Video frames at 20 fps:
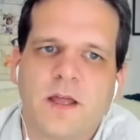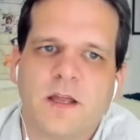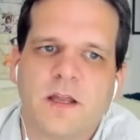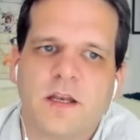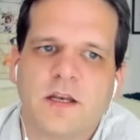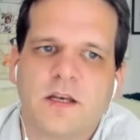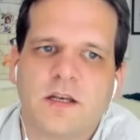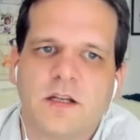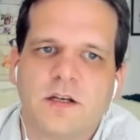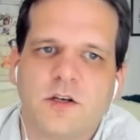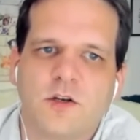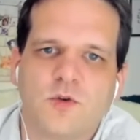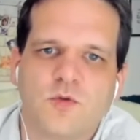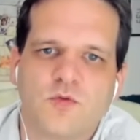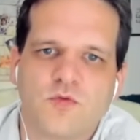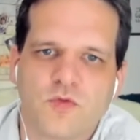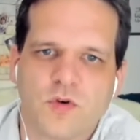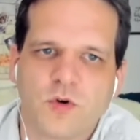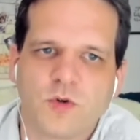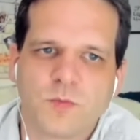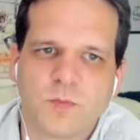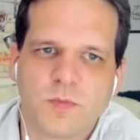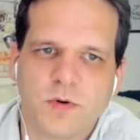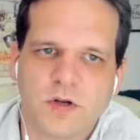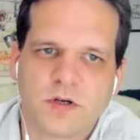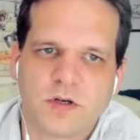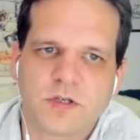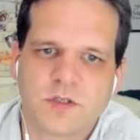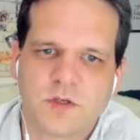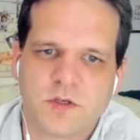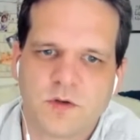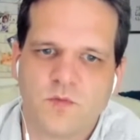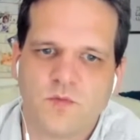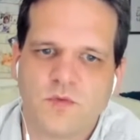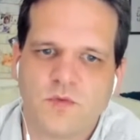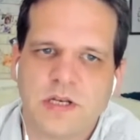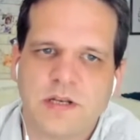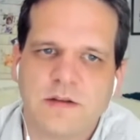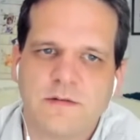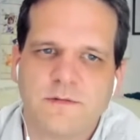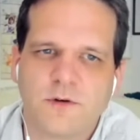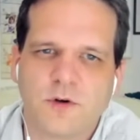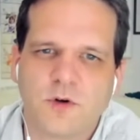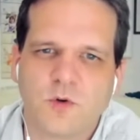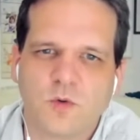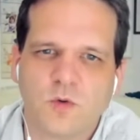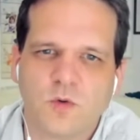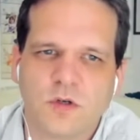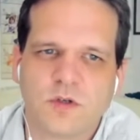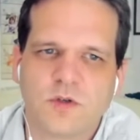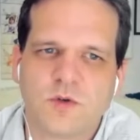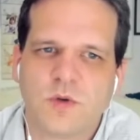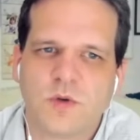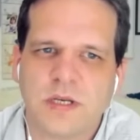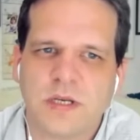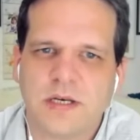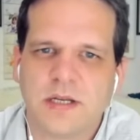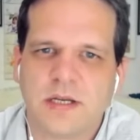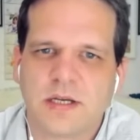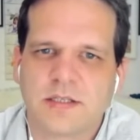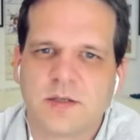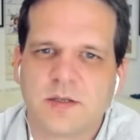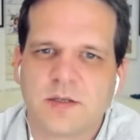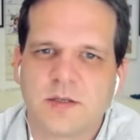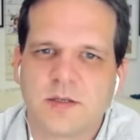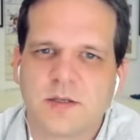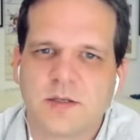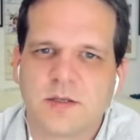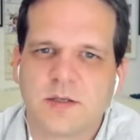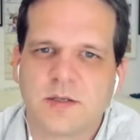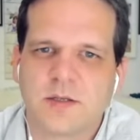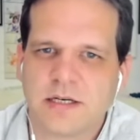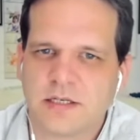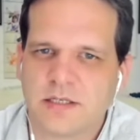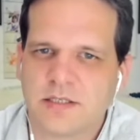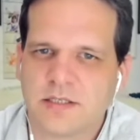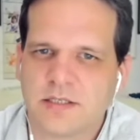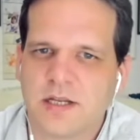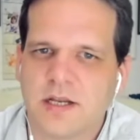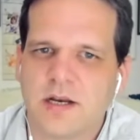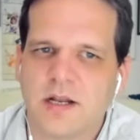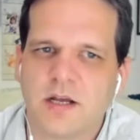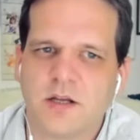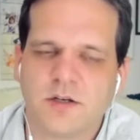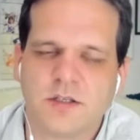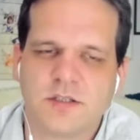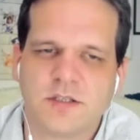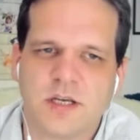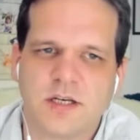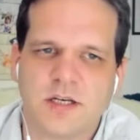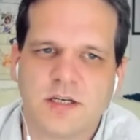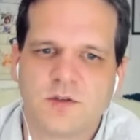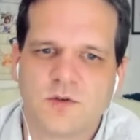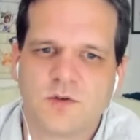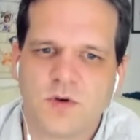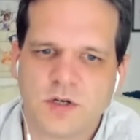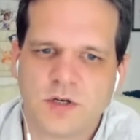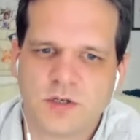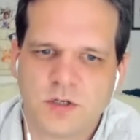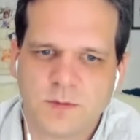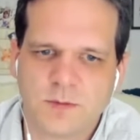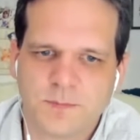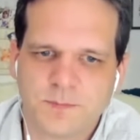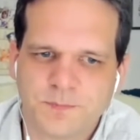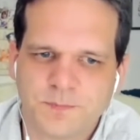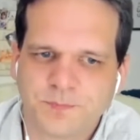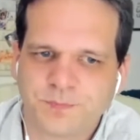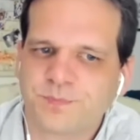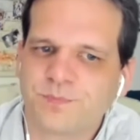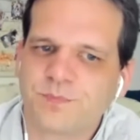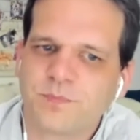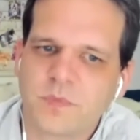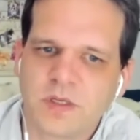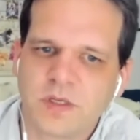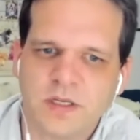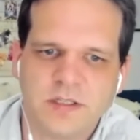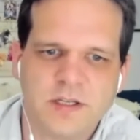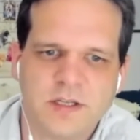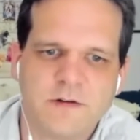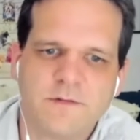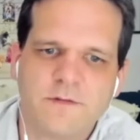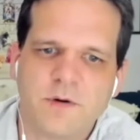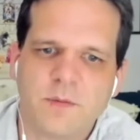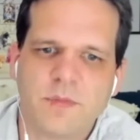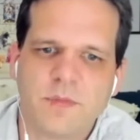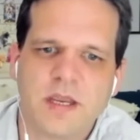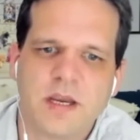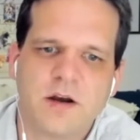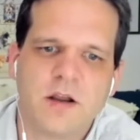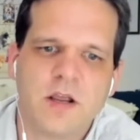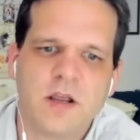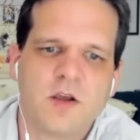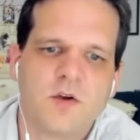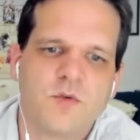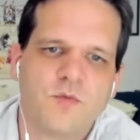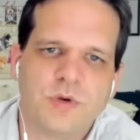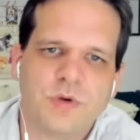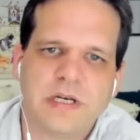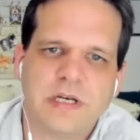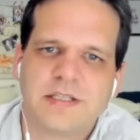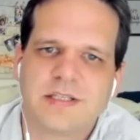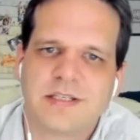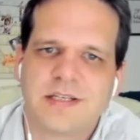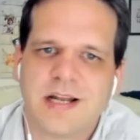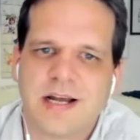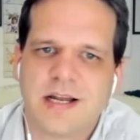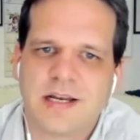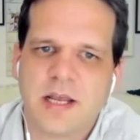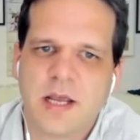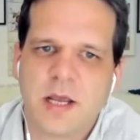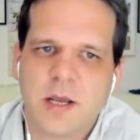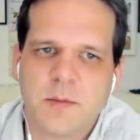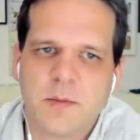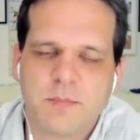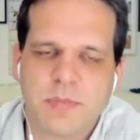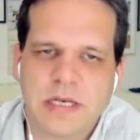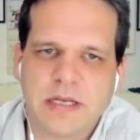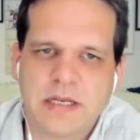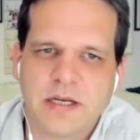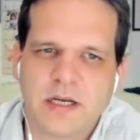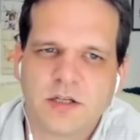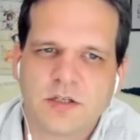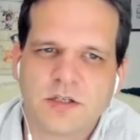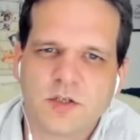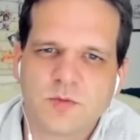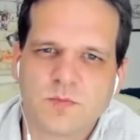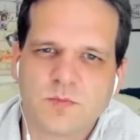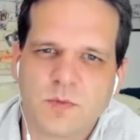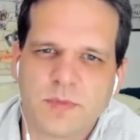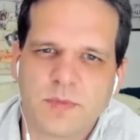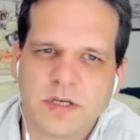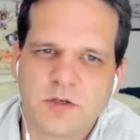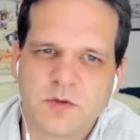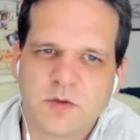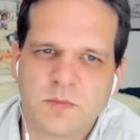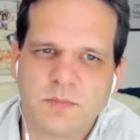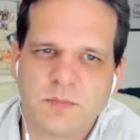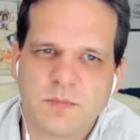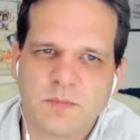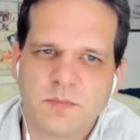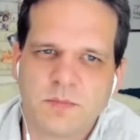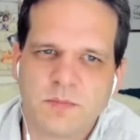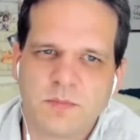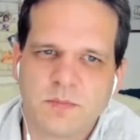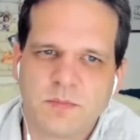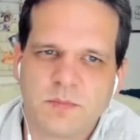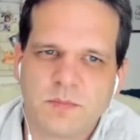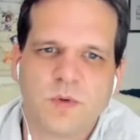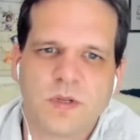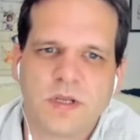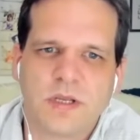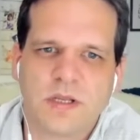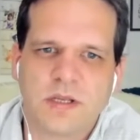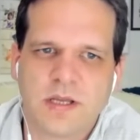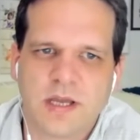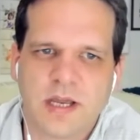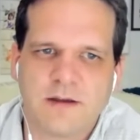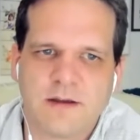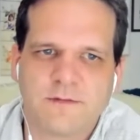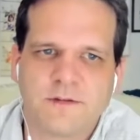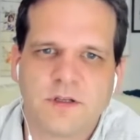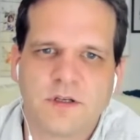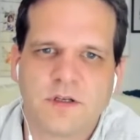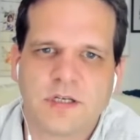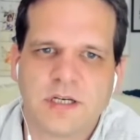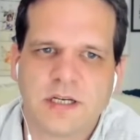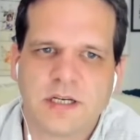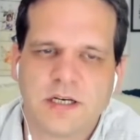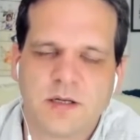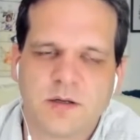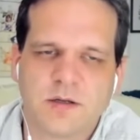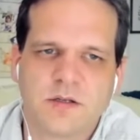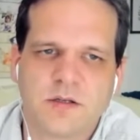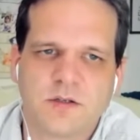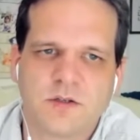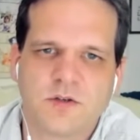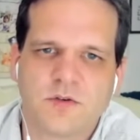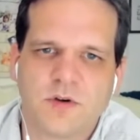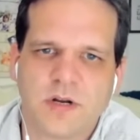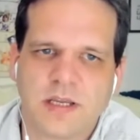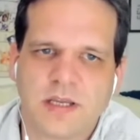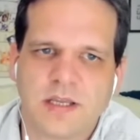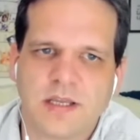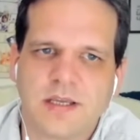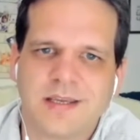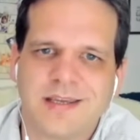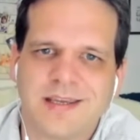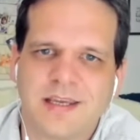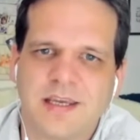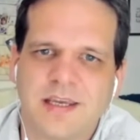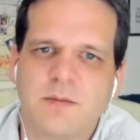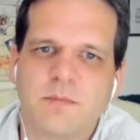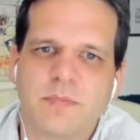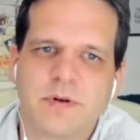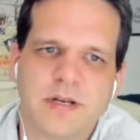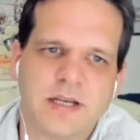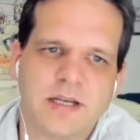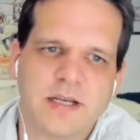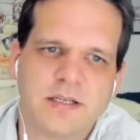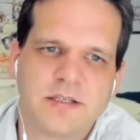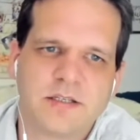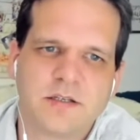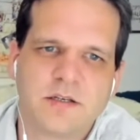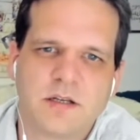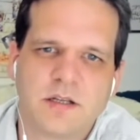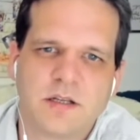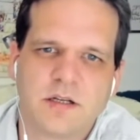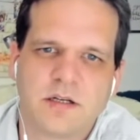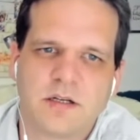and no roadblocks, really, for Google to index and properly understand how the site is structured. And then from there, really start building out this momentum, make sure that we have the data tracking in place,